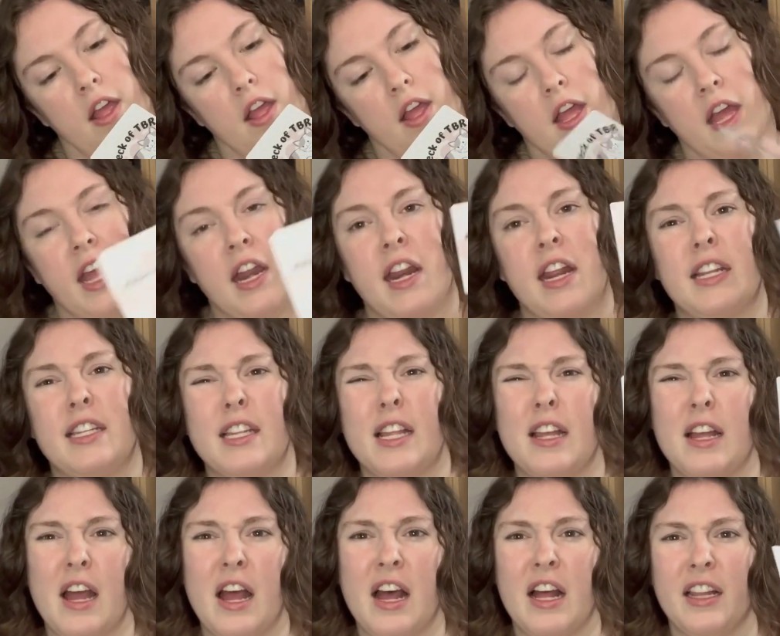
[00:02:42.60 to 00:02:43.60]
And it's
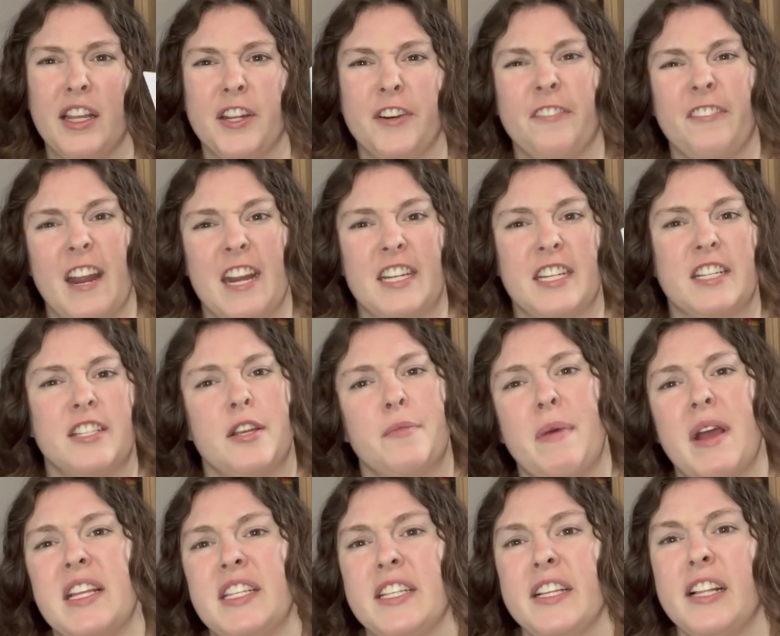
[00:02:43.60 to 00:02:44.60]
alliteration. So
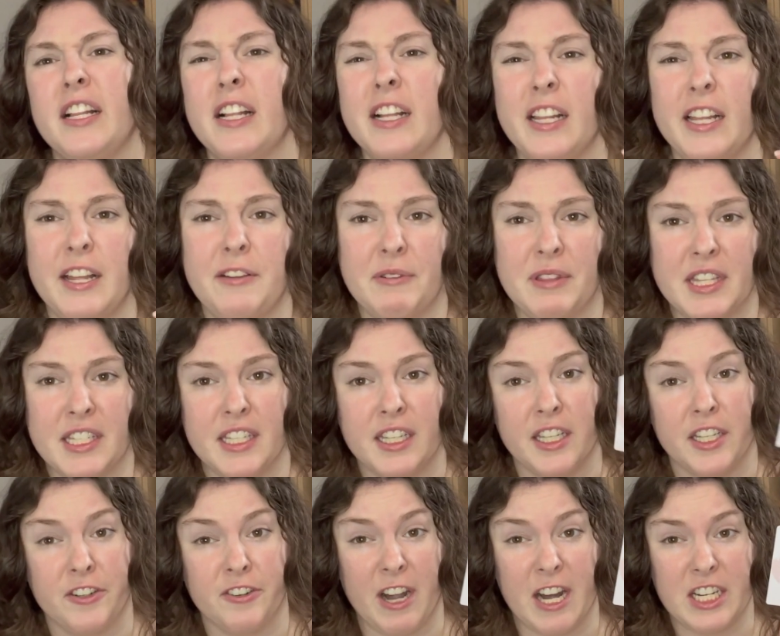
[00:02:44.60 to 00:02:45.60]
basically with this
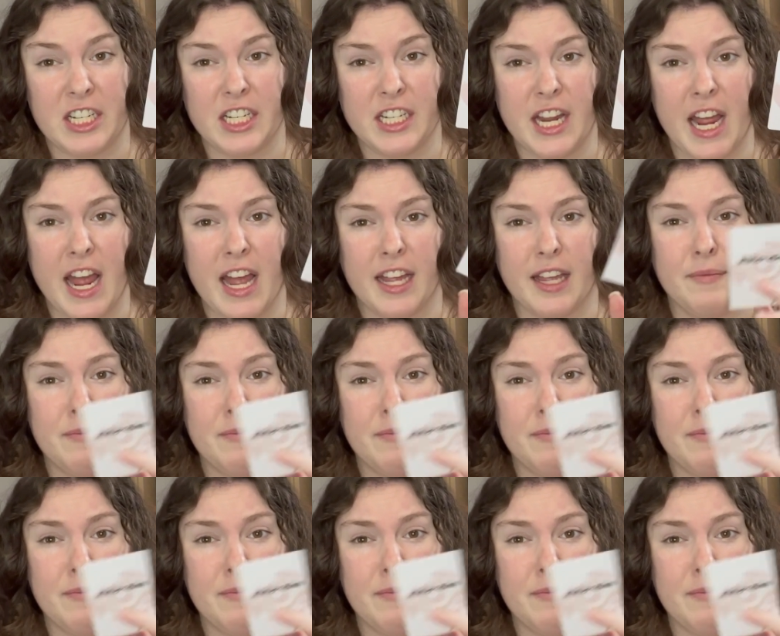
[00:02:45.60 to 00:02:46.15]
alliteration tag,